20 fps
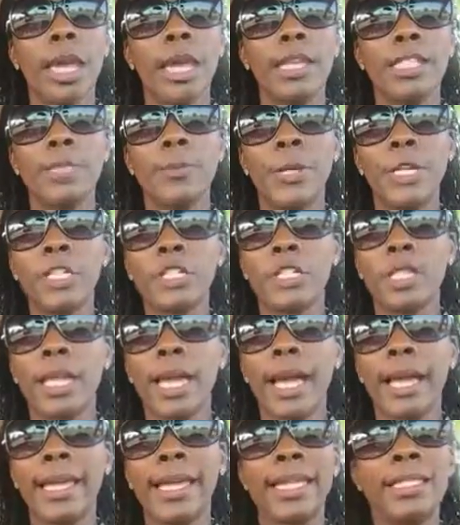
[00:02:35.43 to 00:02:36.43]

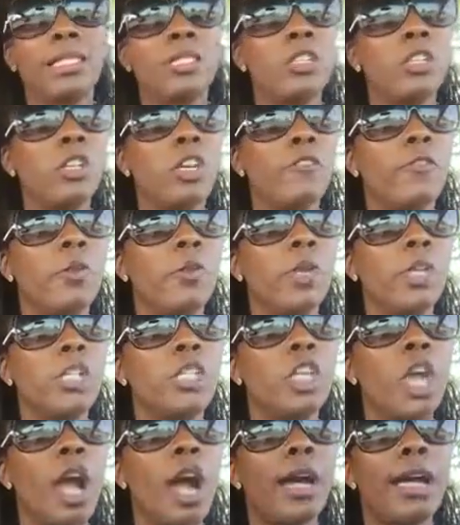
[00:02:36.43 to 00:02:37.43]
especially, I guess, you know, if you want to
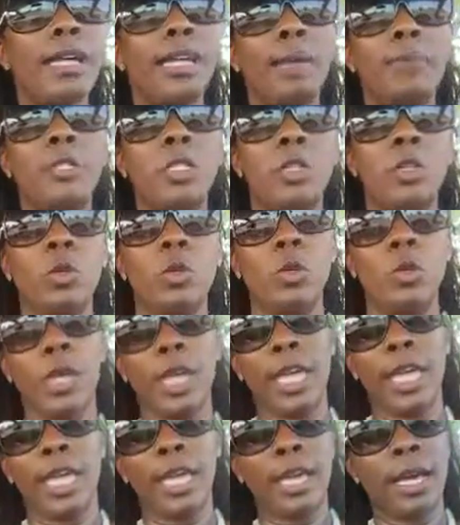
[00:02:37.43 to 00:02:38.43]
chalk it up to
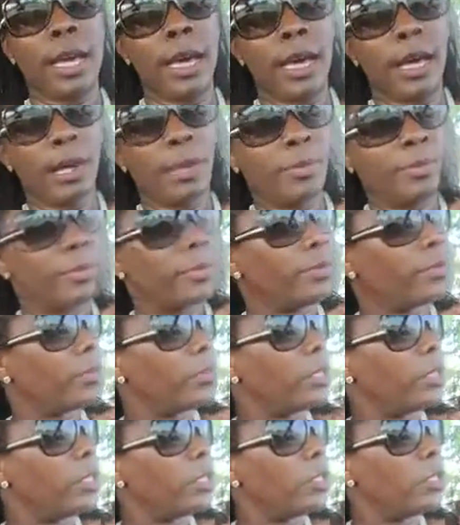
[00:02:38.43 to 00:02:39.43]
um,
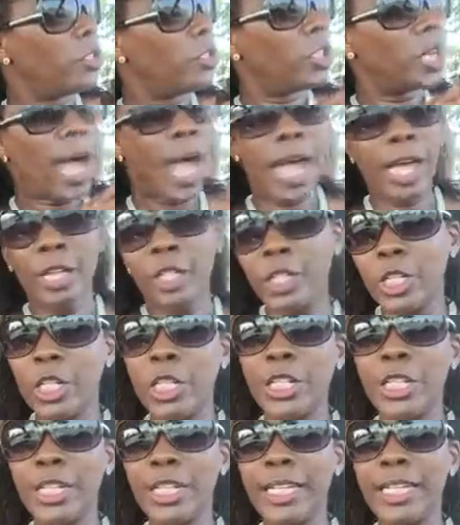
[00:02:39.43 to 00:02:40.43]

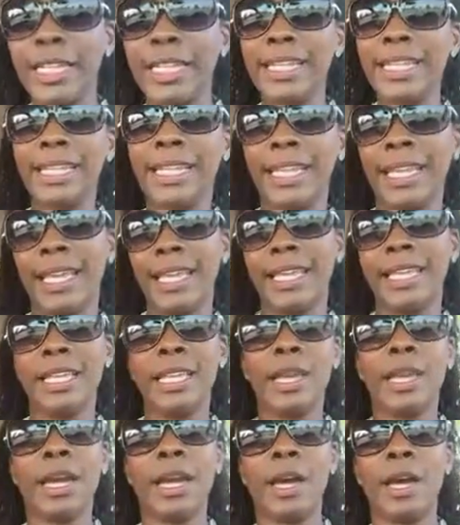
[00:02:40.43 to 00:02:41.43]
childhood,
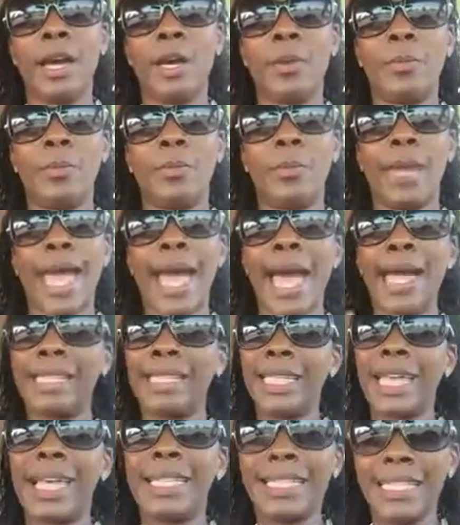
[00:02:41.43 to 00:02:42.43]
um,
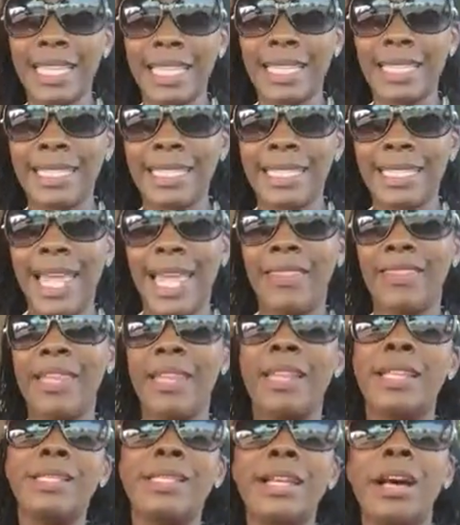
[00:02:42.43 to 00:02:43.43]
adolescence, and
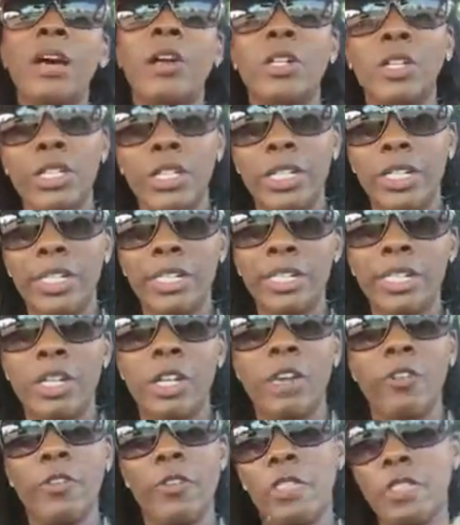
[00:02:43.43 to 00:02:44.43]
then adulthood,
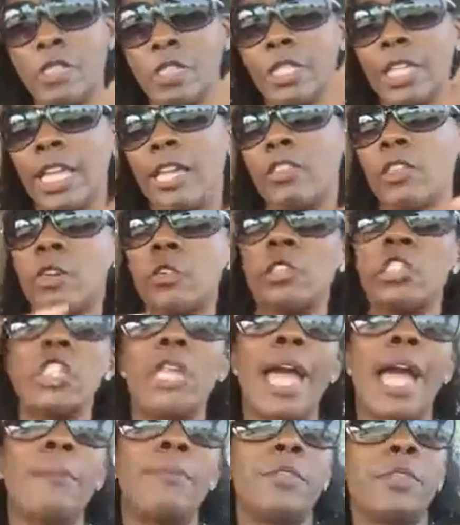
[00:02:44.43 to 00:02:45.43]
you know, if you think of those
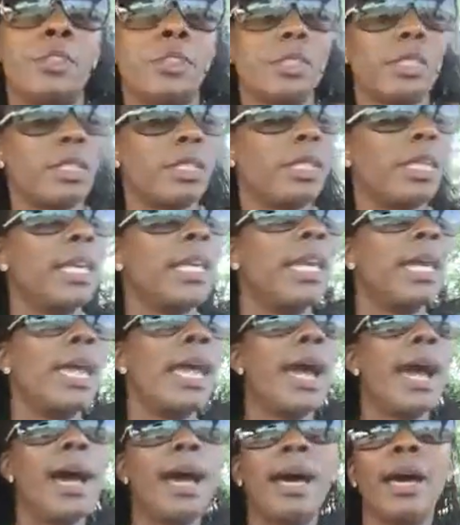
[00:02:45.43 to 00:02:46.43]
chapters.
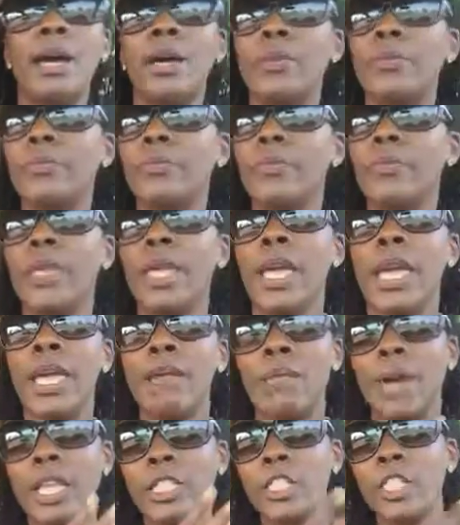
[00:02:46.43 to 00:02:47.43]
Um,
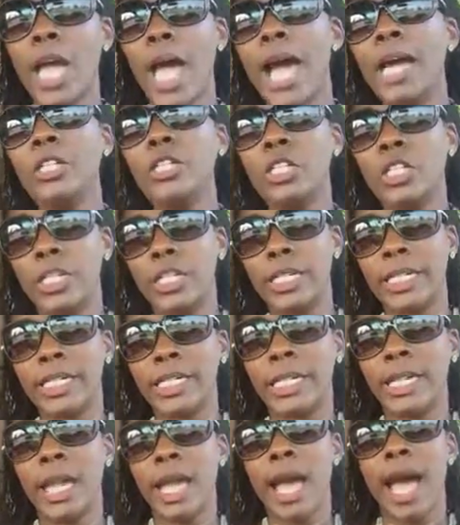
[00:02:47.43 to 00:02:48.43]
in my
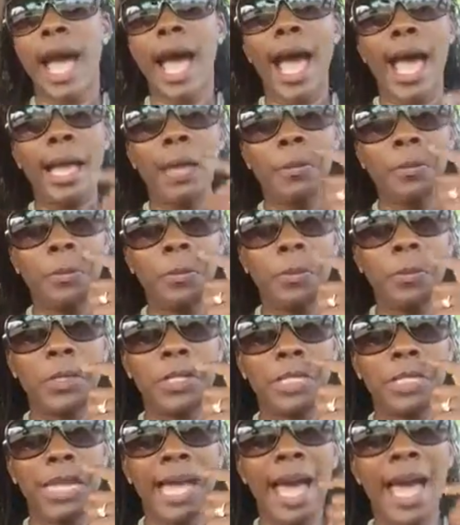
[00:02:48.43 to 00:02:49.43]
childhood, I
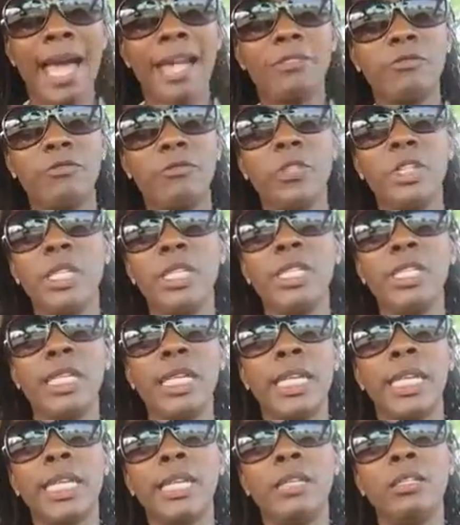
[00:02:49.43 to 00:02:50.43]
was not
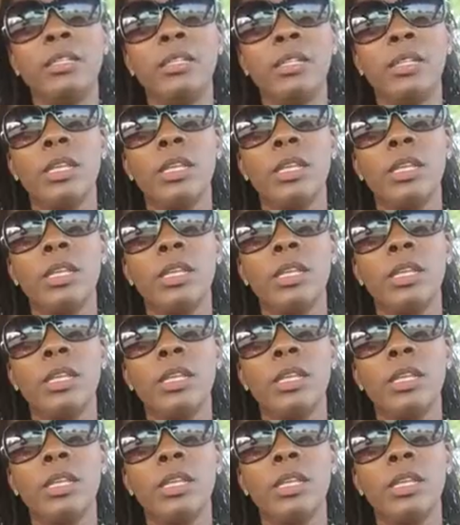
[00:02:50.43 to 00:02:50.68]
really,